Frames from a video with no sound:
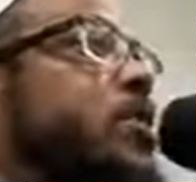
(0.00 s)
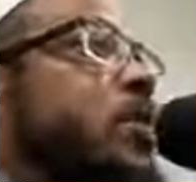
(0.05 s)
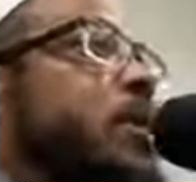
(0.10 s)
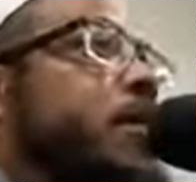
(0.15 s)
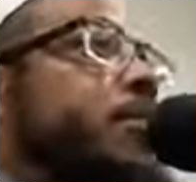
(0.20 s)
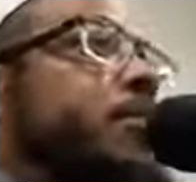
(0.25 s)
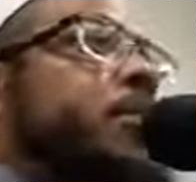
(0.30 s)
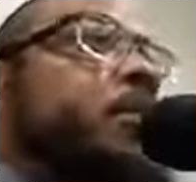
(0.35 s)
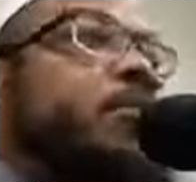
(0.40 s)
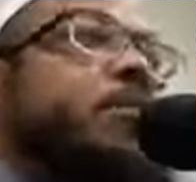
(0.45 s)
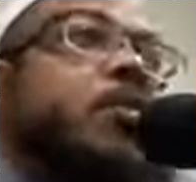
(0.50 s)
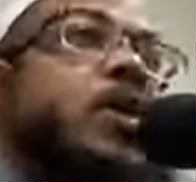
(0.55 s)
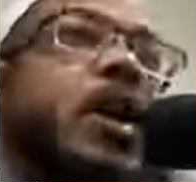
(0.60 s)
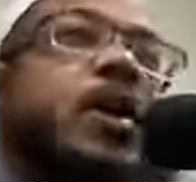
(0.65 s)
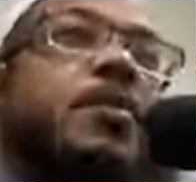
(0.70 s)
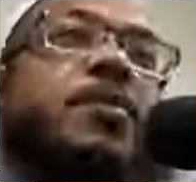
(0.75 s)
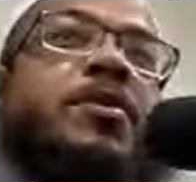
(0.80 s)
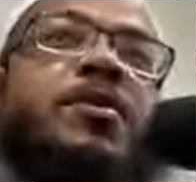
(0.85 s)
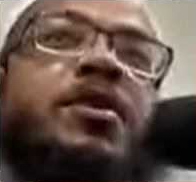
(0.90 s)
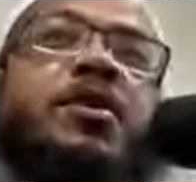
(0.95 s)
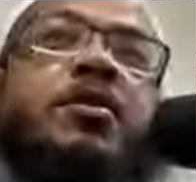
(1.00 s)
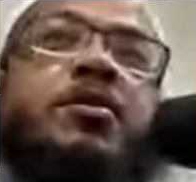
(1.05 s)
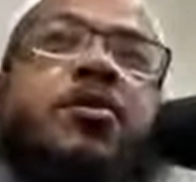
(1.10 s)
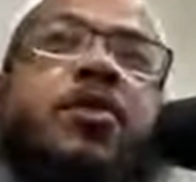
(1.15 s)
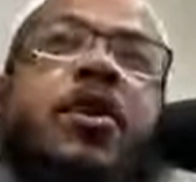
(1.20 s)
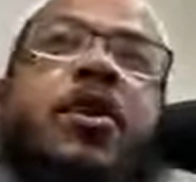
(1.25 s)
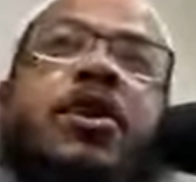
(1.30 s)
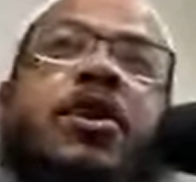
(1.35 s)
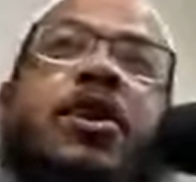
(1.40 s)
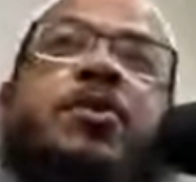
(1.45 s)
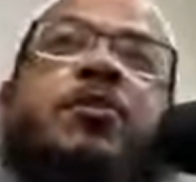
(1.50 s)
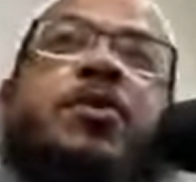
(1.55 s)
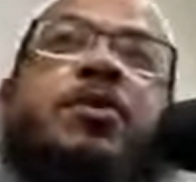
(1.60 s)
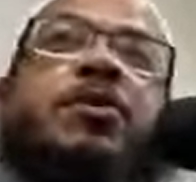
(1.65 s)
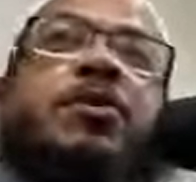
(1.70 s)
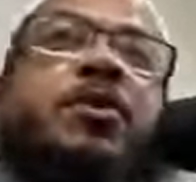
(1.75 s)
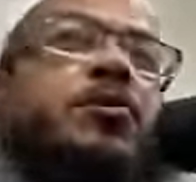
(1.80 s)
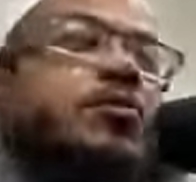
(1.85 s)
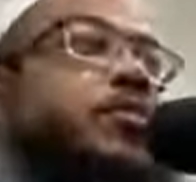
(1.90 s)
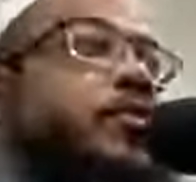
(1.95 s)
Amr ibn Abbasah thought he
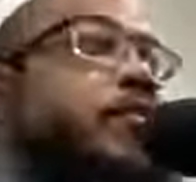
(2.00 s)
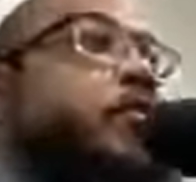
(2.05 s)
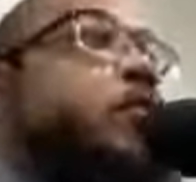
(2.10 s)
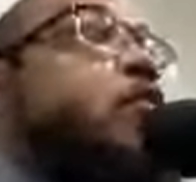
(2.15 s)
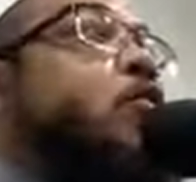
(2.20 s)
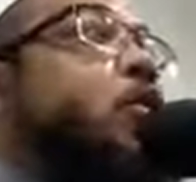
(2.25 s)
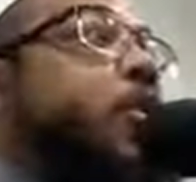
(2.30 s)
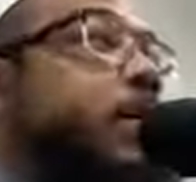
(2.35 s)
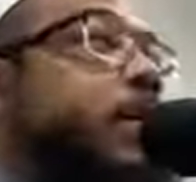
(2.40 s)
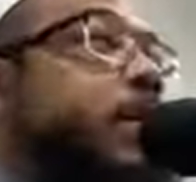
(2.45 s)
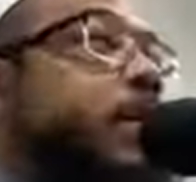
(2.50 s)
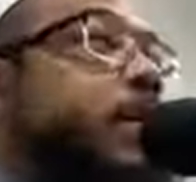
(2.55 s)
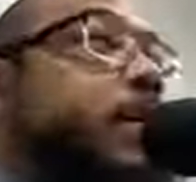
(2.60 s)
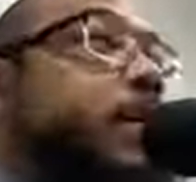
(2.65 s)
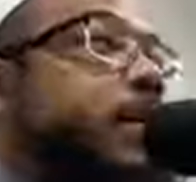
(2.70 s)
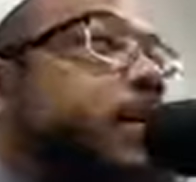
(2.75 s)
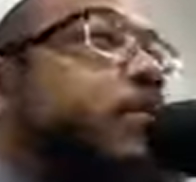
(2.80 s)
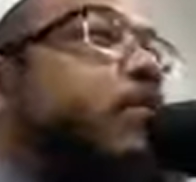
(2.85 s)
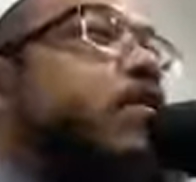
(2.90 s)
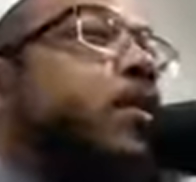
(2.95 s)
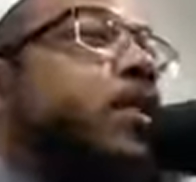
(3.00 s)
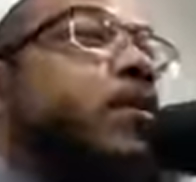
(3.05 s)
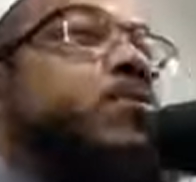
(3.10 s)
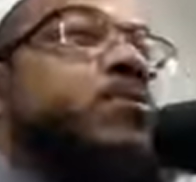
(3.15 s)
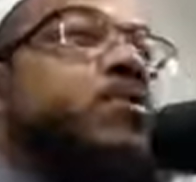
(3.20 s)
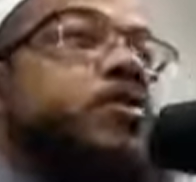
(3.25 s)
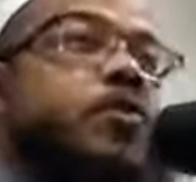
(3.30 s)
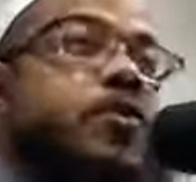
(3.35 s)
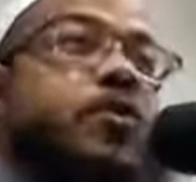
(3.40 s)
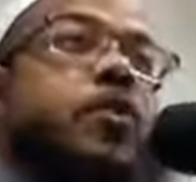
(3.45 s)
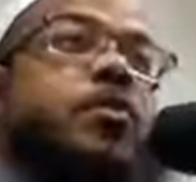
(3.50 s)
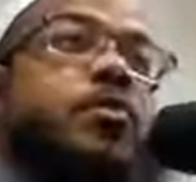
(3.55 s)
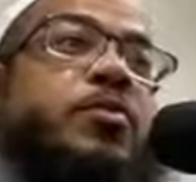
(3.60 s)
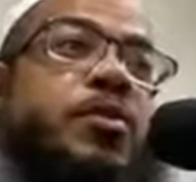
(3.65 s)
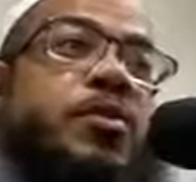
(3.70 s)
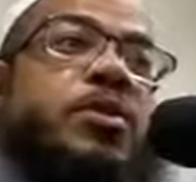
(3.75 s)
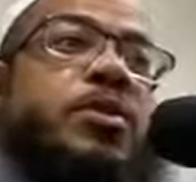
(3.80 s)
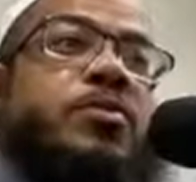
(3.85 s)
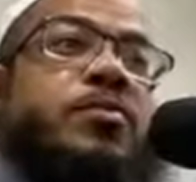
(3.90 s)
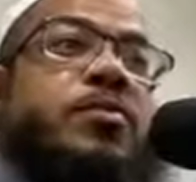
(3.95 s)
was number four. He thought he was the fourth
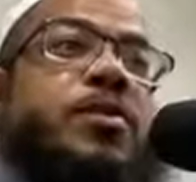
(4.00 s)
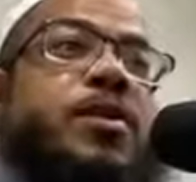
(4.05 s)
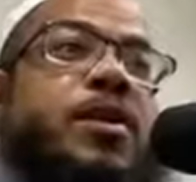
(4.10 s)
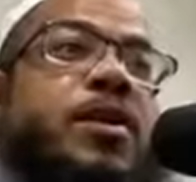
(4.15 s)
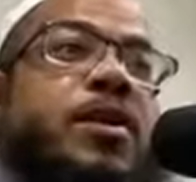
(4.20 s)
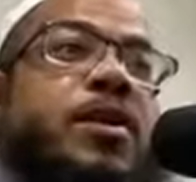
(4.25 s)
Muslim.